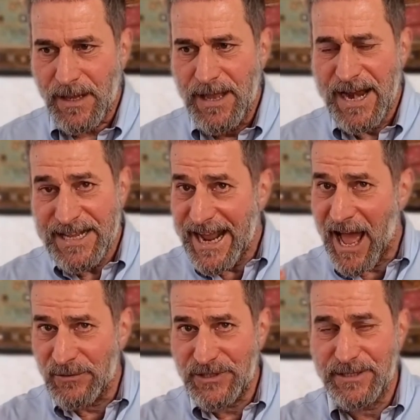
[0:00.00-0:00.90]
And he
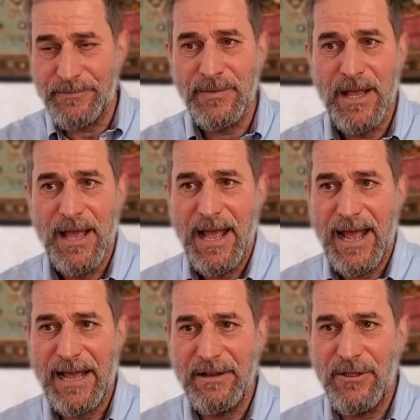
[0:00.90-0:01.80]
counts them.
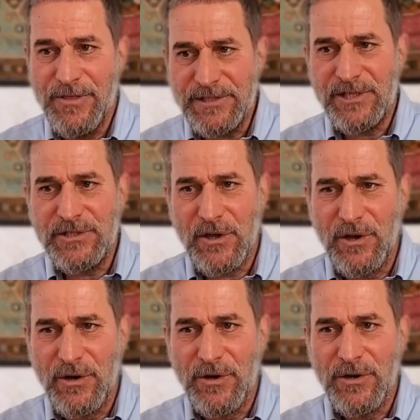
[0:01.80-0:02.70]
And this is
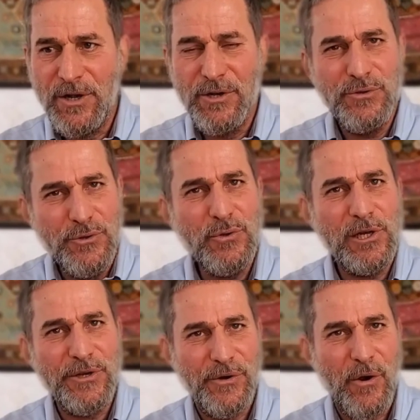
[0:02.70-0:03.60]
our
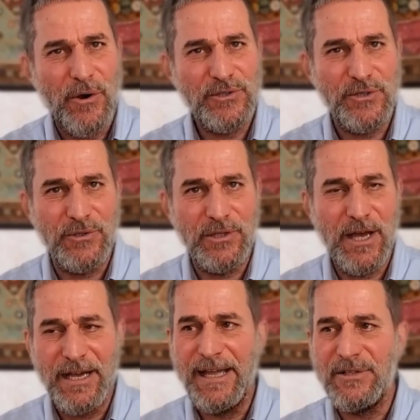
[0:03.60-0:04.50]
nuclear arsenal
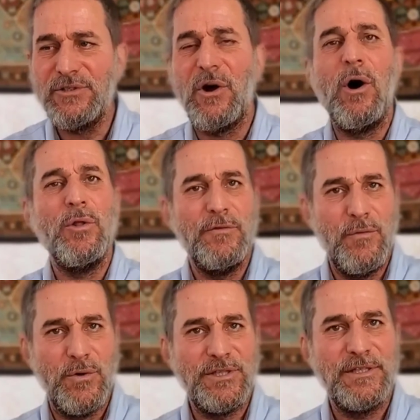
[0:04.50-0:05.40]
against all the
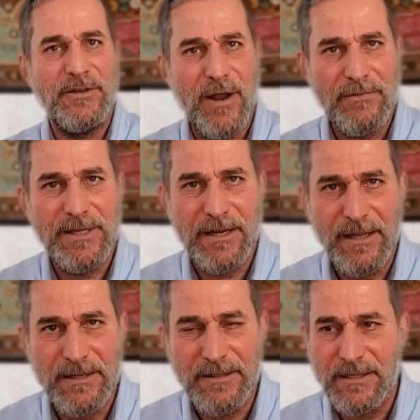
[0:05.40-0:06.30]
forces that gravitate against